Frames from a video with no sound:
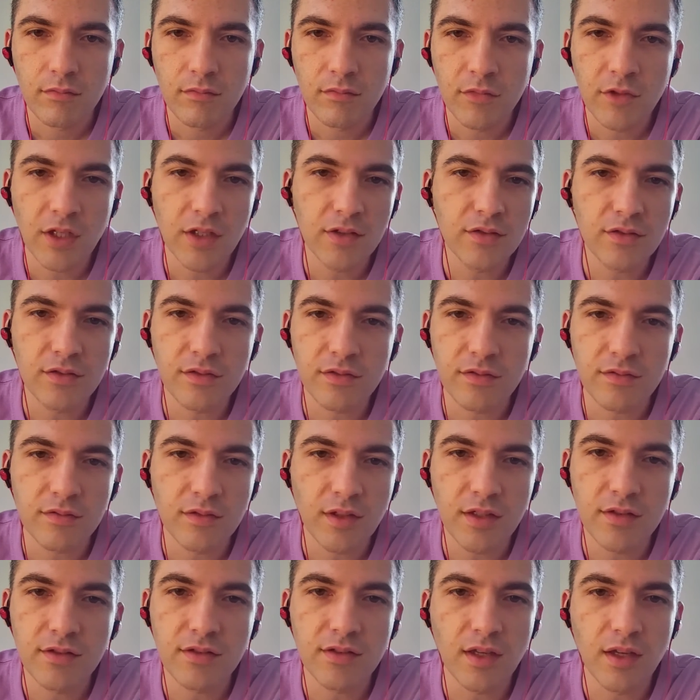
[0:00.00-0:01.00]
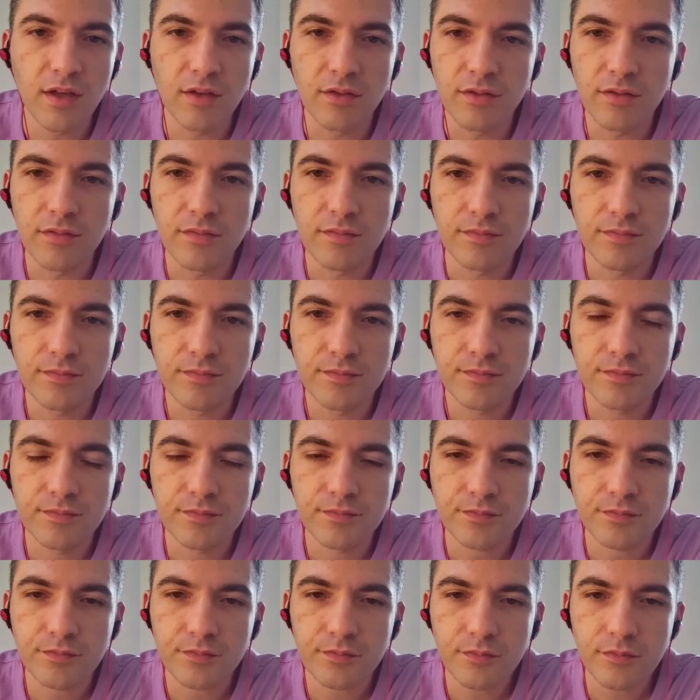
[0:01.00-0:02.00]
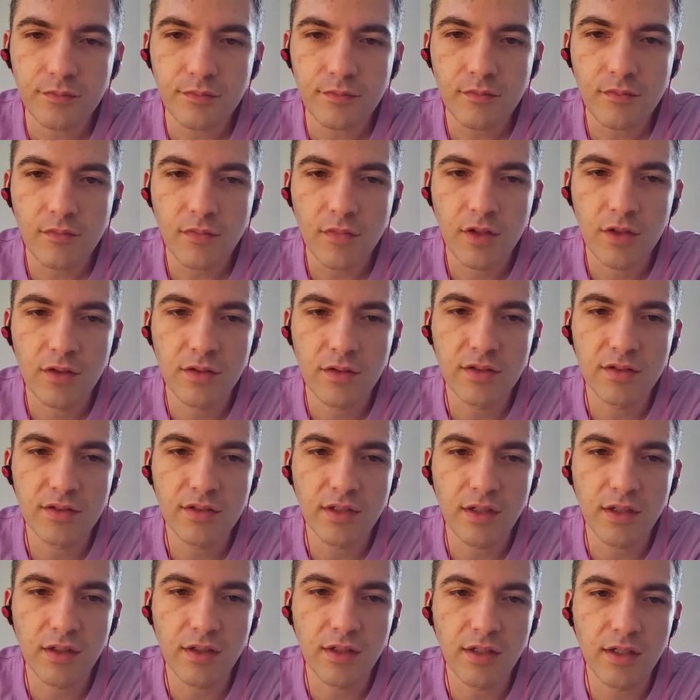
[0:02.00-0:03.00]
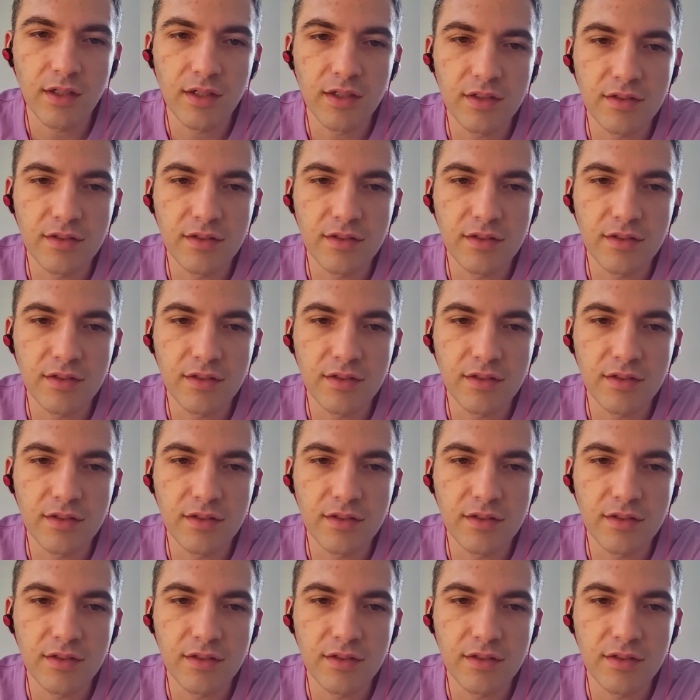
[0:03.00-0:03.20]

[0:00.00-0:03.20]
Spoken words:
Nice sound. You can tell that